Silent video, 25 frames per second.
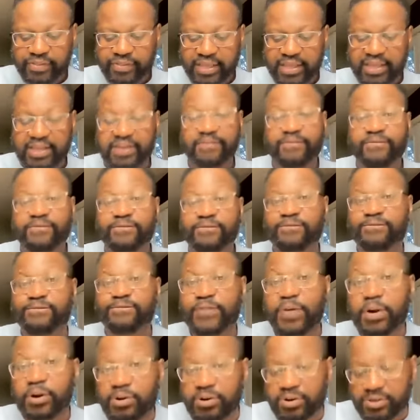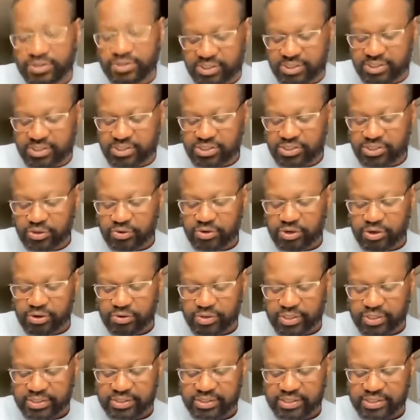then first, so
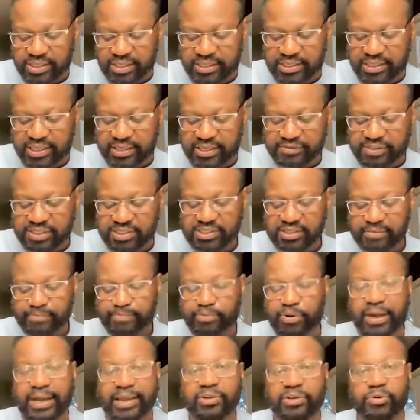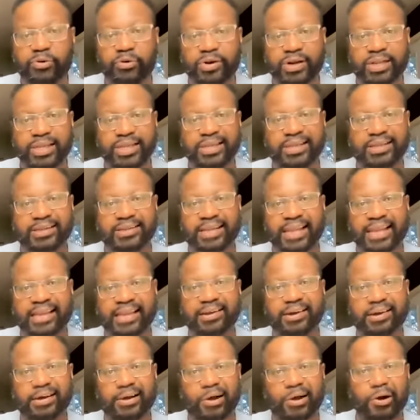notice it gives us a priority and
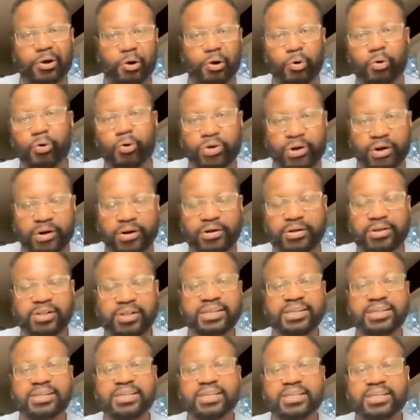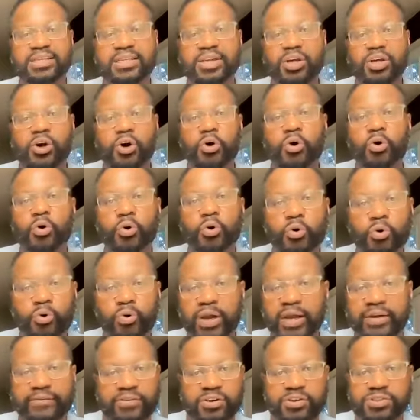like a, a order.
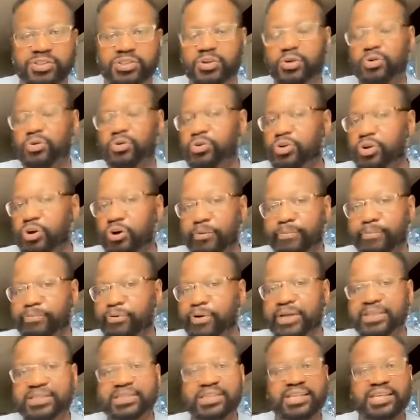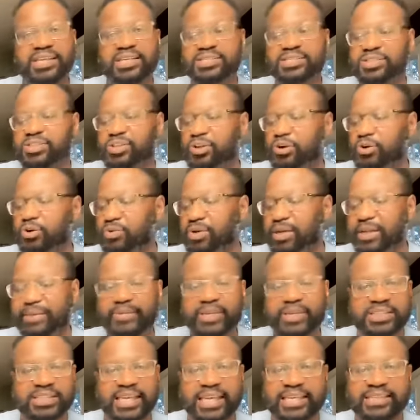Whoever, so no prejudice, no
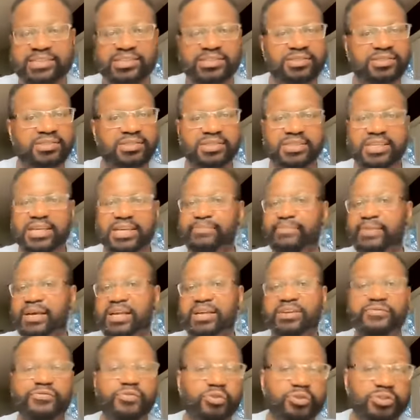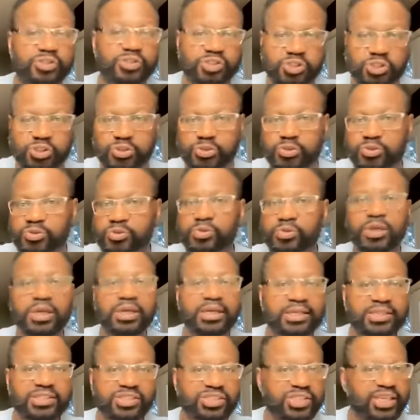limitations. It doesn't matter if you're Jew,
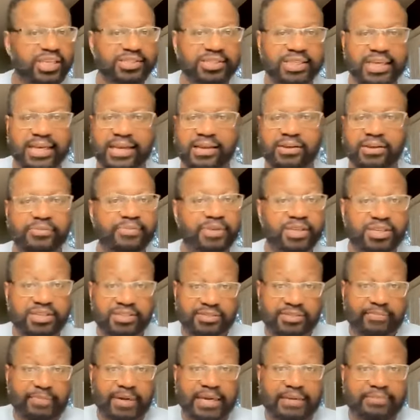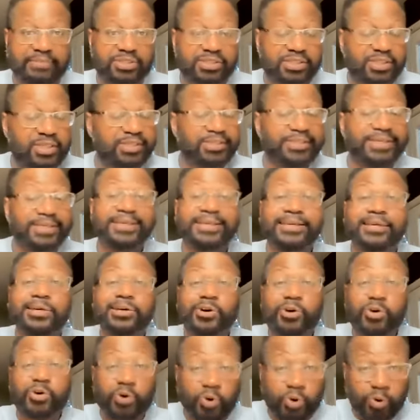Gentile, because the Bible says,
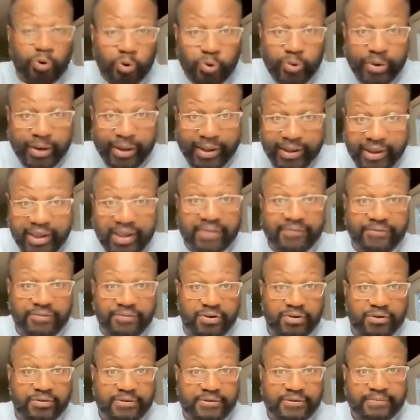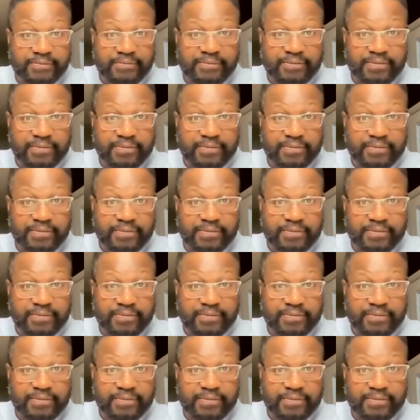whoever,